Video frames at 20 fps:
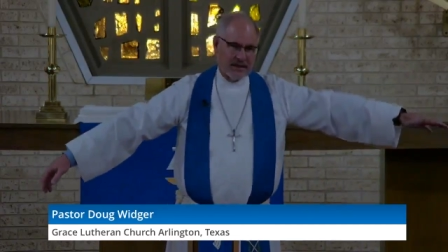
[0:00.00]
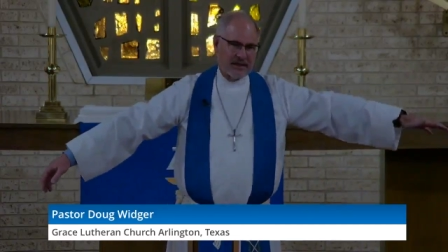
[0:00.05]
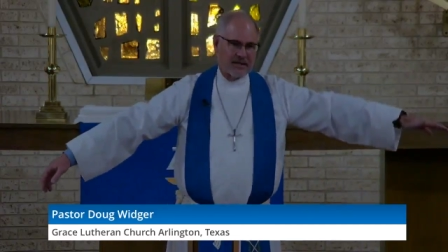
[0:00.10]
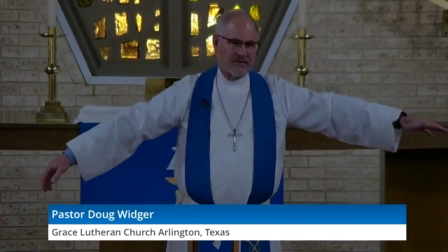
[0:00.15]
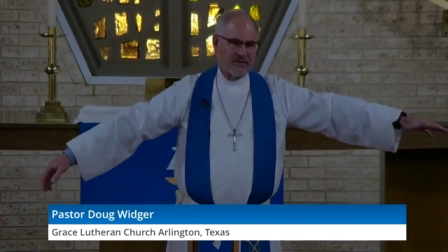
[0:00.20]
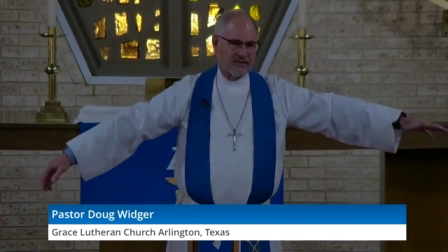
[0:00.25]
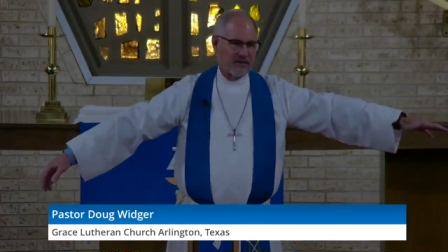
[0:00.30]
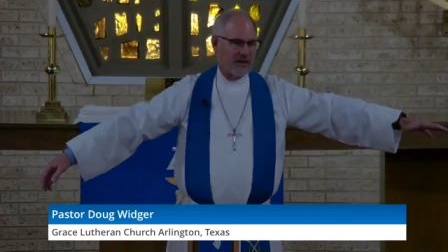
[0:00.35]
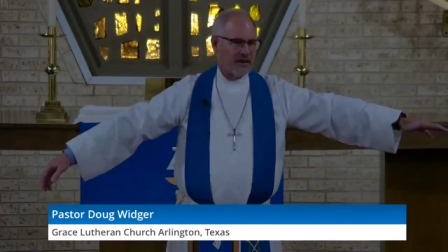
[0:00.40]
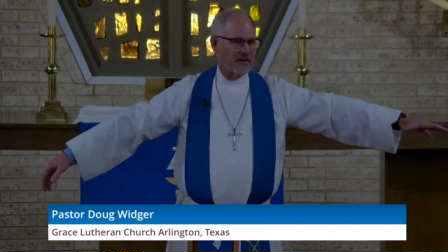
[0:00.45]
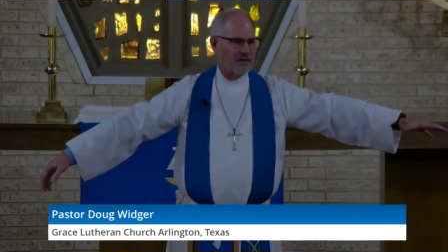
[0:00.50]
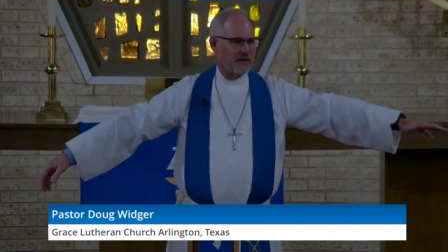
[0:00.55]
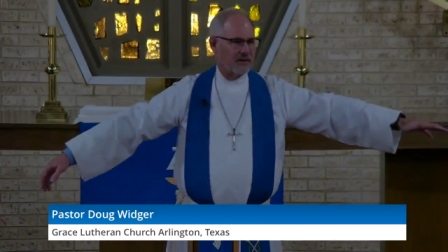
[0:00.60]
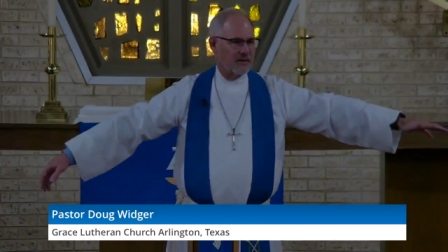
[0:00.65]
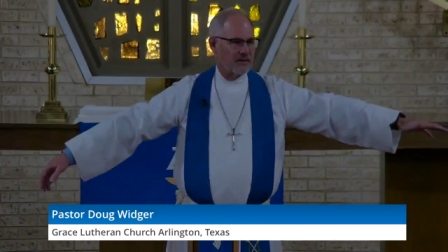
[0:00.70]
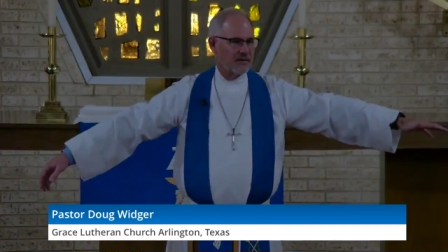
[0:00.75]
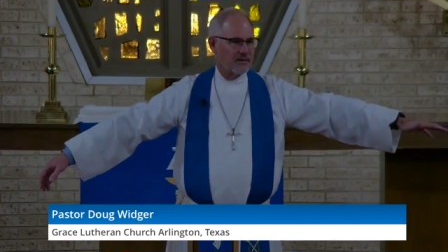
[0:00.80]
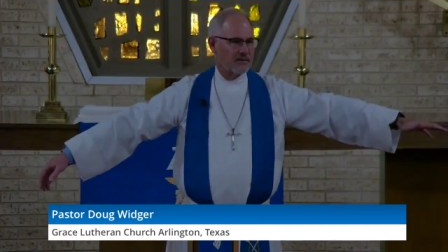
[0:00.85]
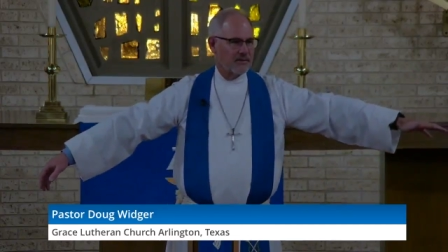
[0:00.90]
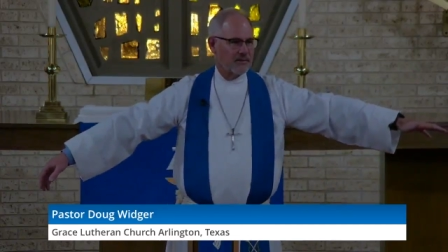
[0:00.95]
and the Father.
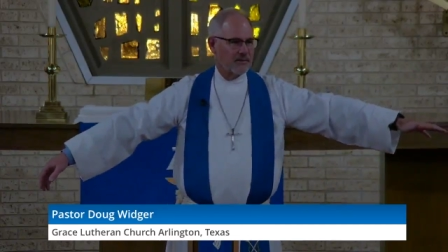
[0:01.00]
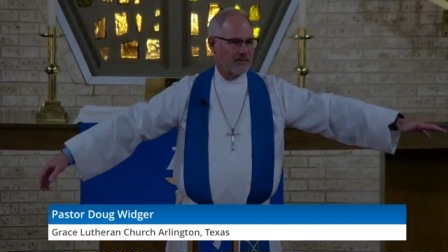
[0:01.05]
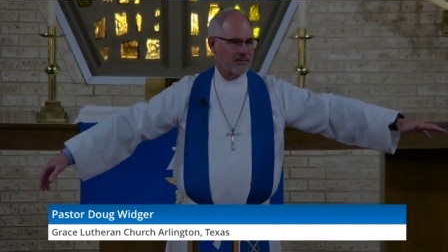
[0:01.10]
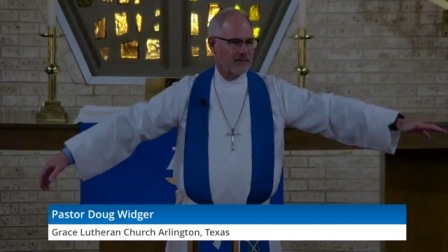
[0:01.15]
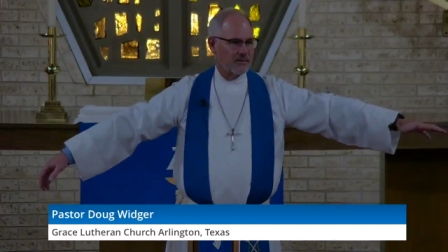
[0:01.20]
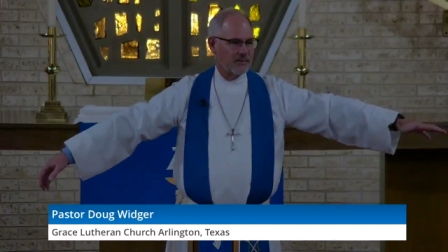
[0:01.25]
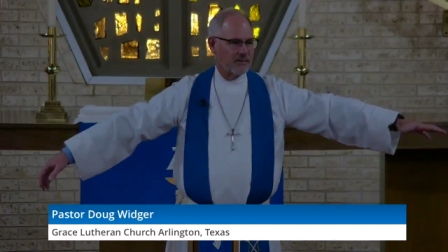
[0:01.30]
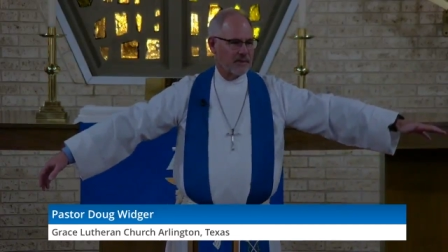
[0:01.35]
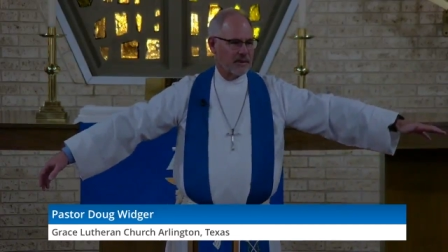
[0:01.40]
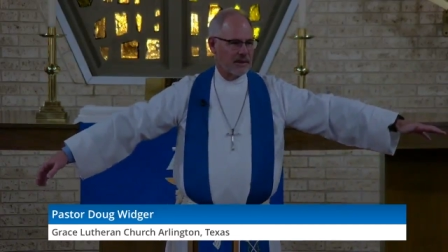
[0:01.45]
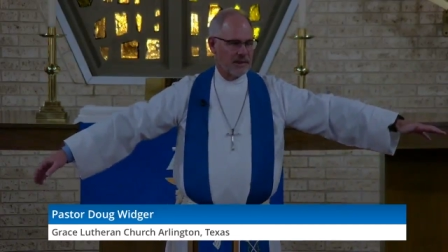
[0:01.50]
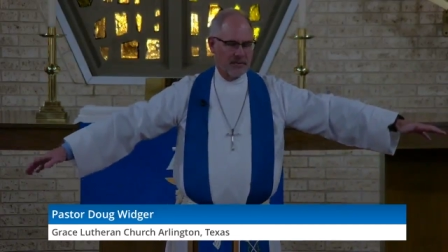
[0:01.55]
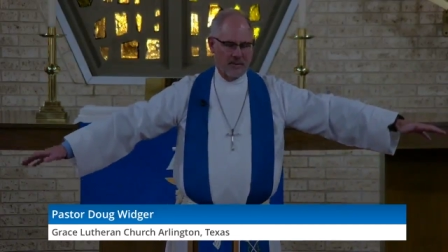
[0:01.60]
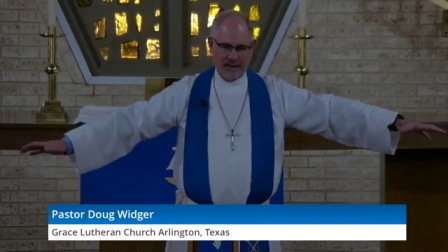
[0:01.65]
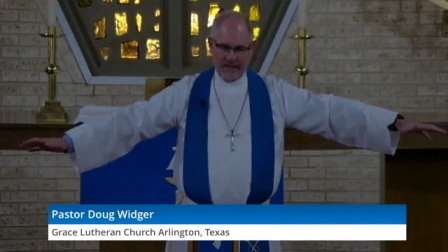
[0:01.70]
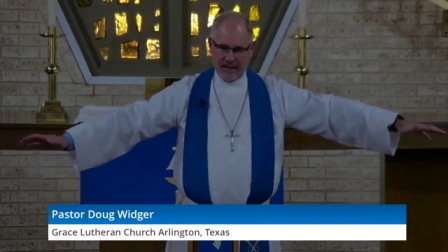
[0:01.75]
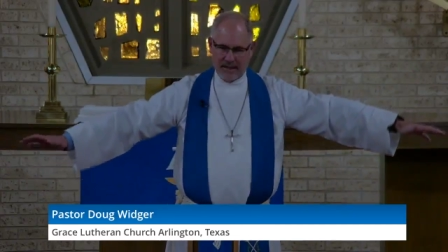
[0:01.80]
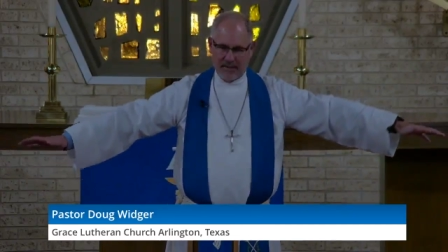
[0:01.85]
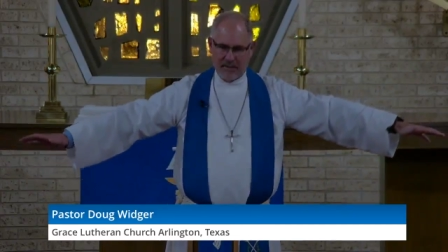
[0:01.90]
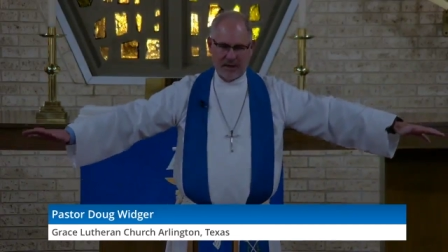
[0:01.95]
He
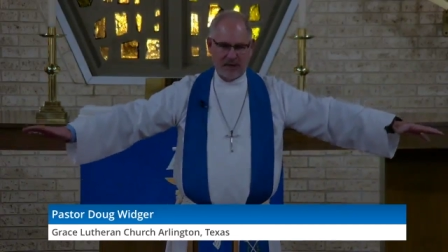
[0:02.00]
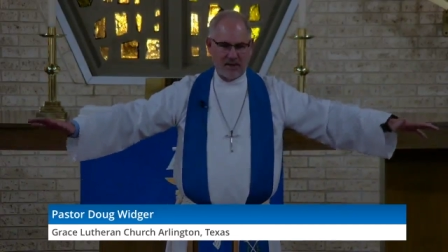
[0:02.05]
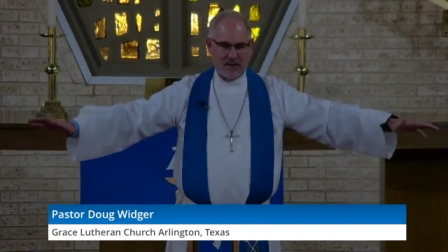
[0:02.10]
became